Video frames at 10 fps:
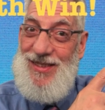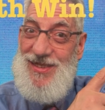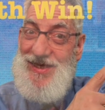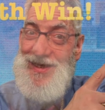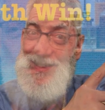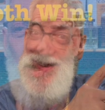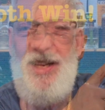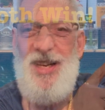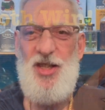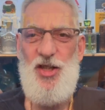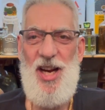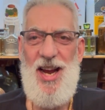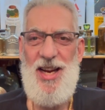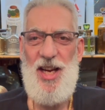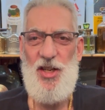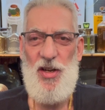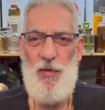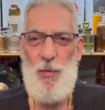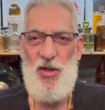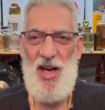Hey everybody, it's Jay Kitchen
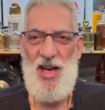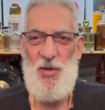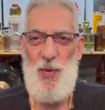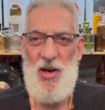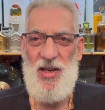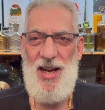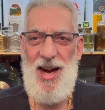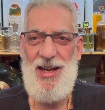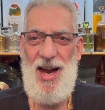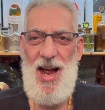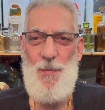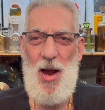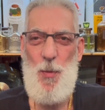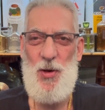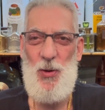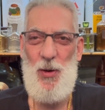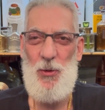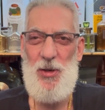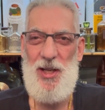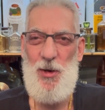from jaysbeard.com. I hope you're doing
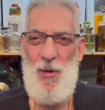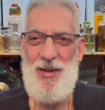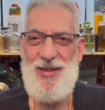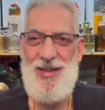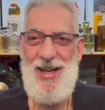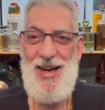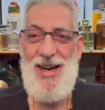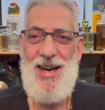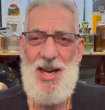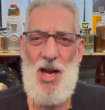really well today.